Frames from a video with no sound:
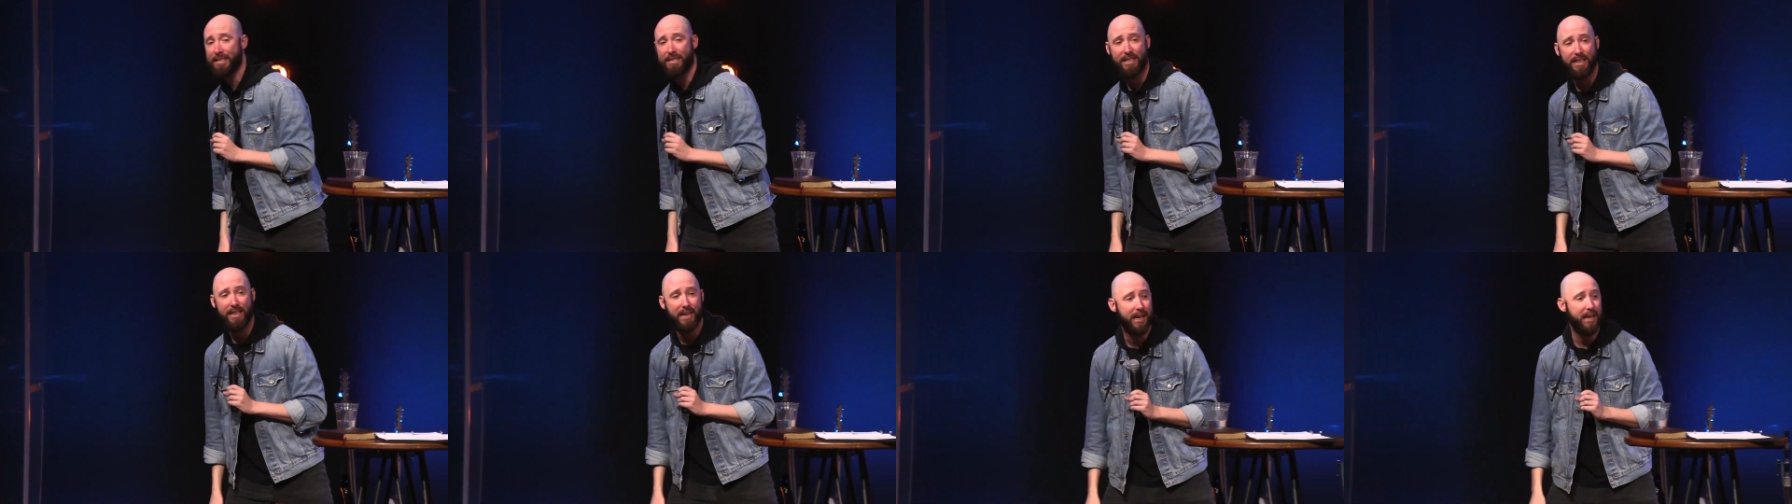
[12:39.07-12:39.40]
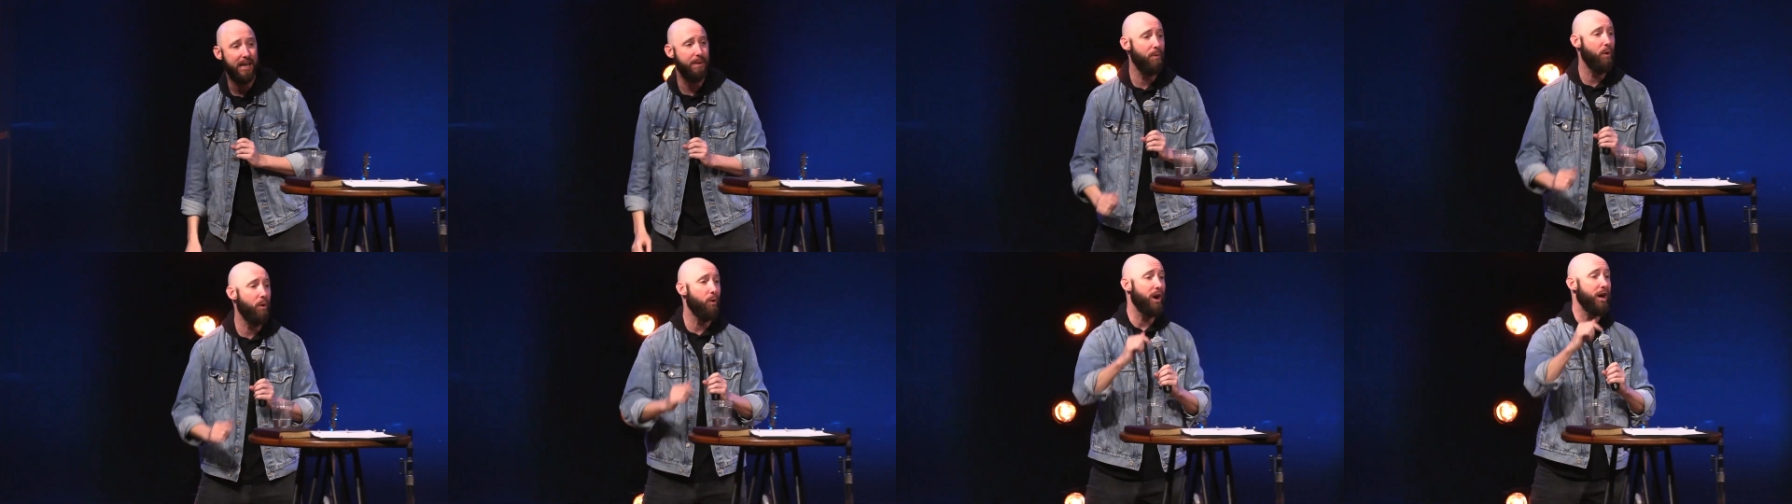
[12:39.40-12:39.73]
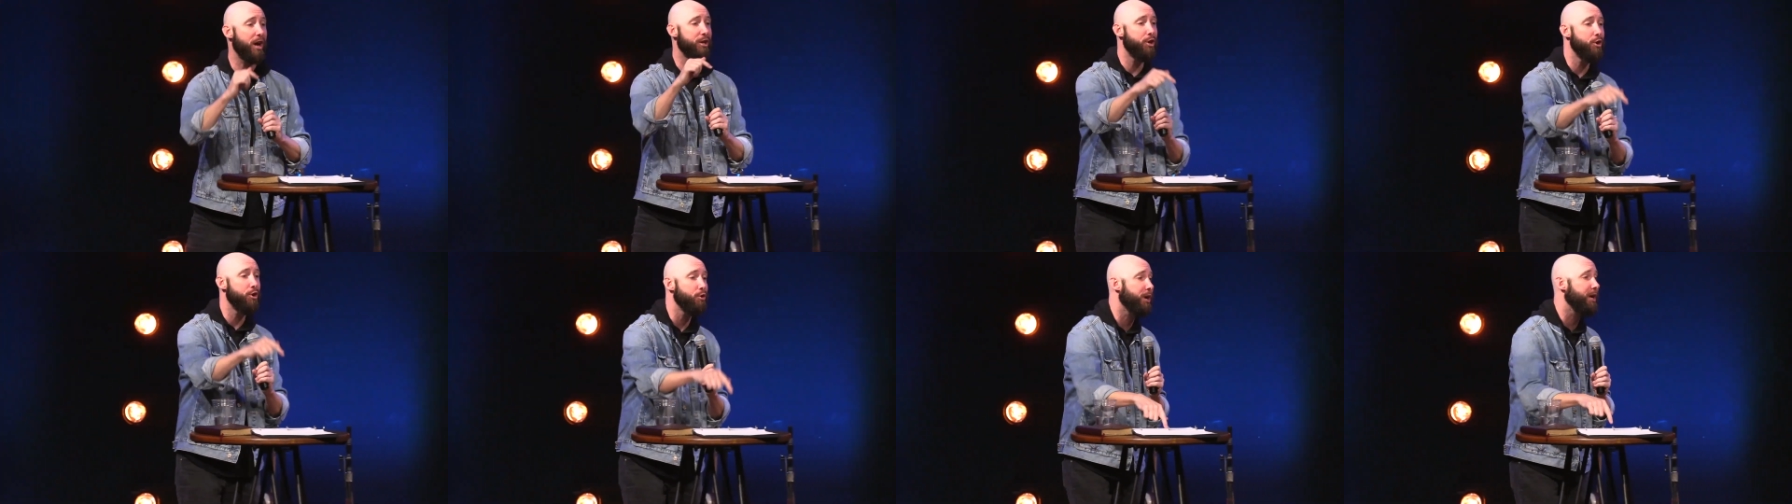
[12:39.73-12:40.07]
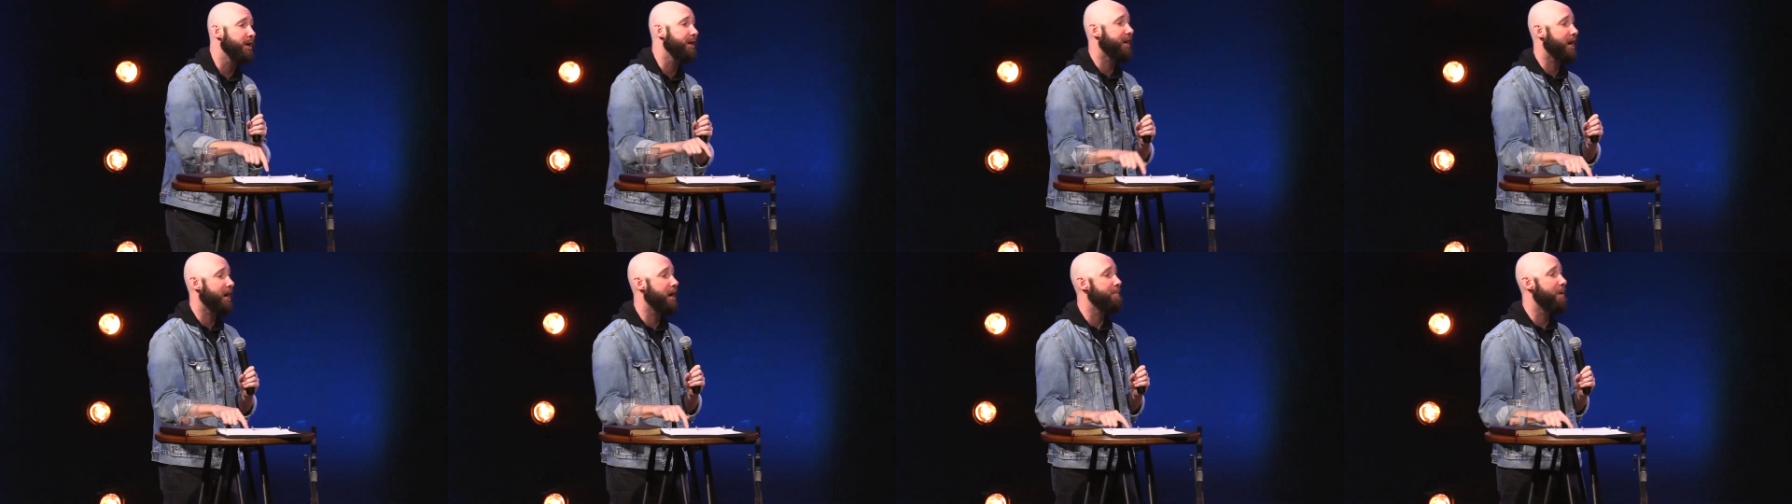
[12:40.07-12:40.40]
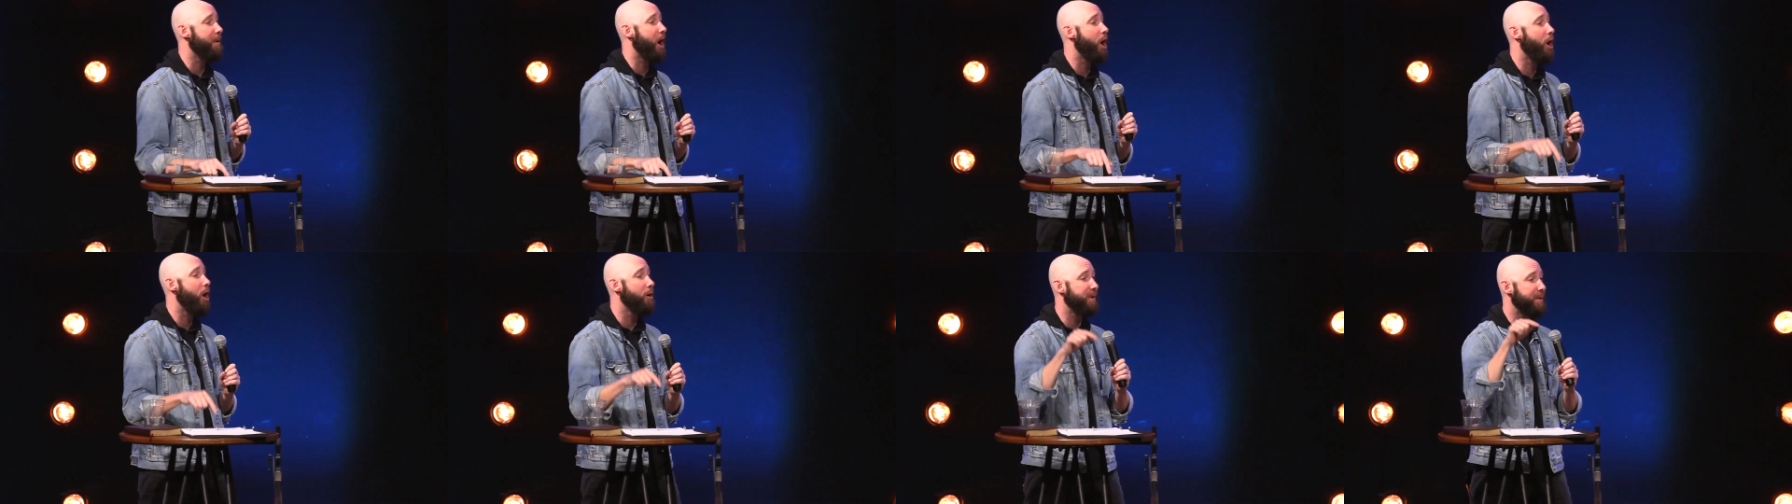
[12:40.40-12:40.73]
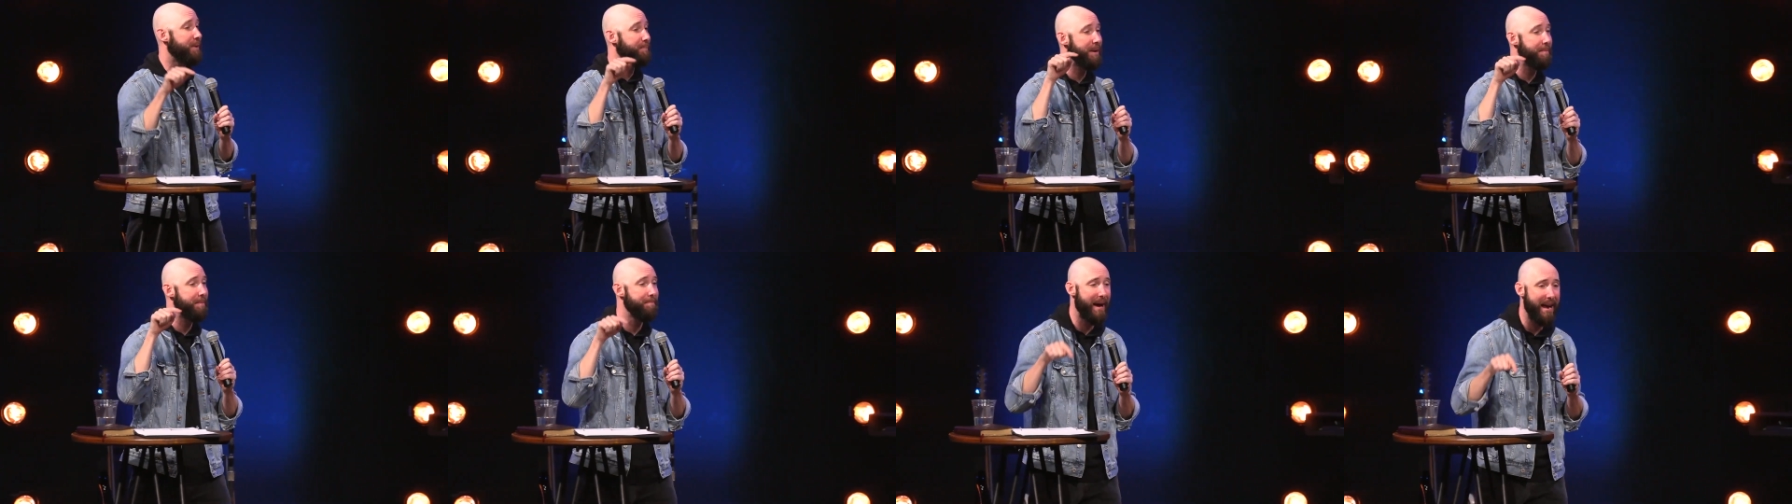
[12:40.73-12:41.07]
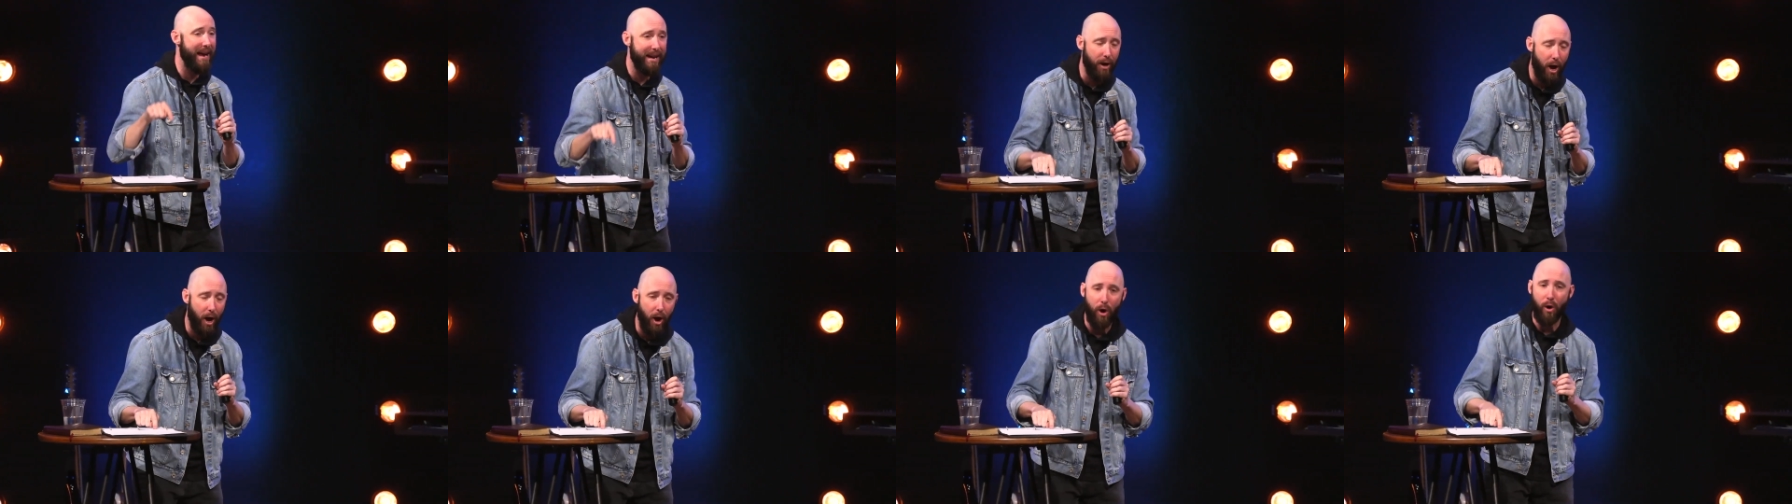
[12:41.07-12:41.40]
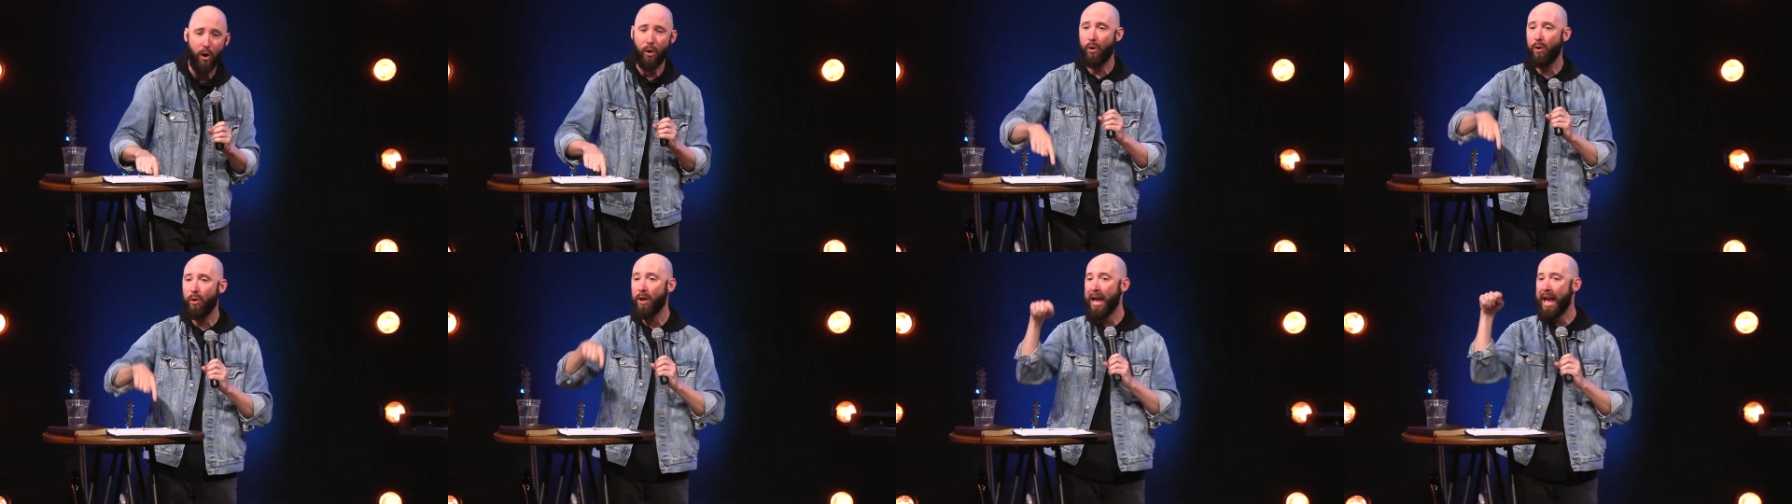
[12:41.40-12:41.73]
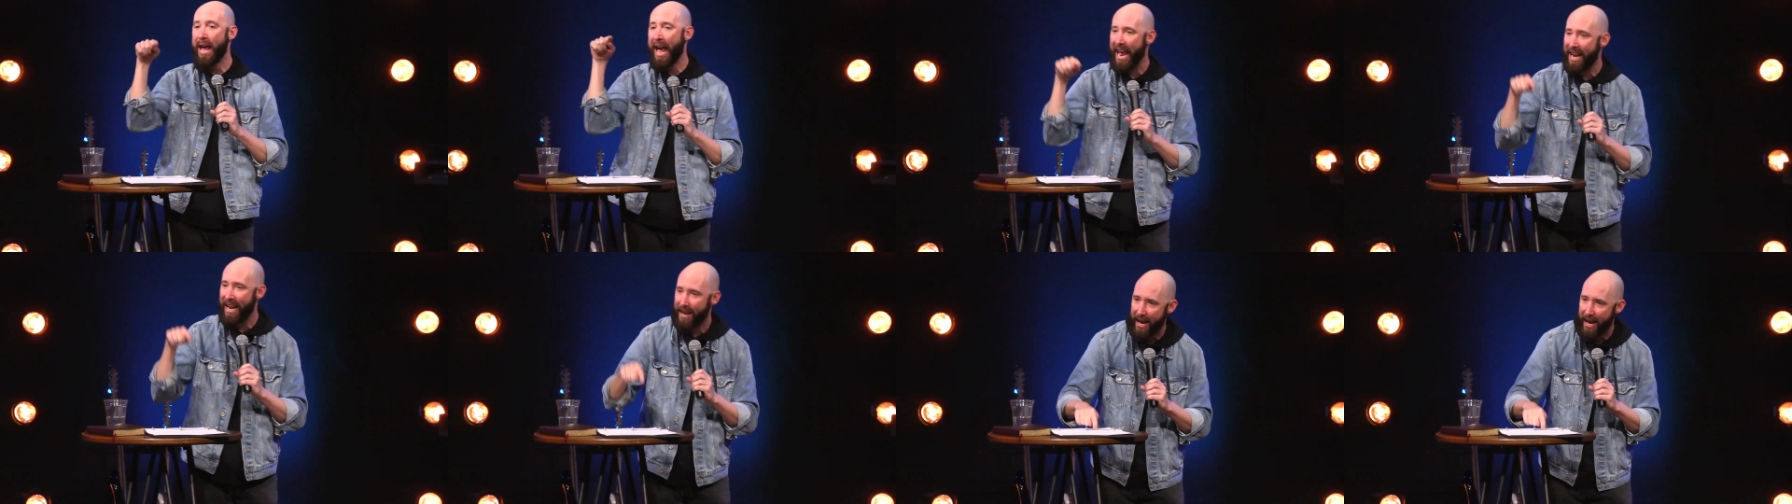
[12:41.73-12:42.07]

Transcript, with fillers: sin anymore and you can come home and be made whole and